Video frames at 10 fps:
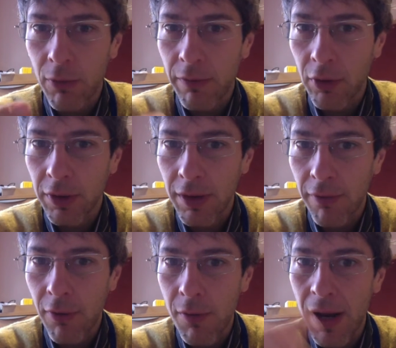we've got in the
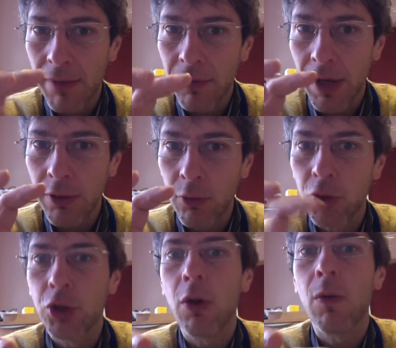form and try to
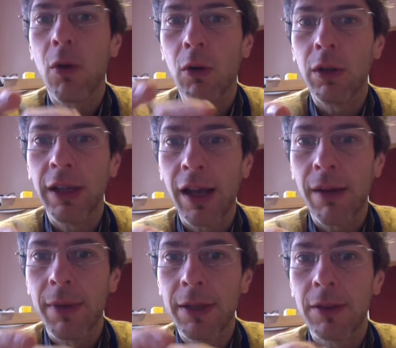show all the
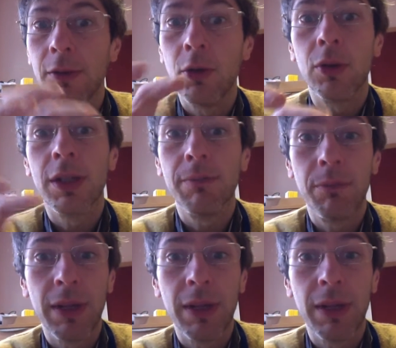elements using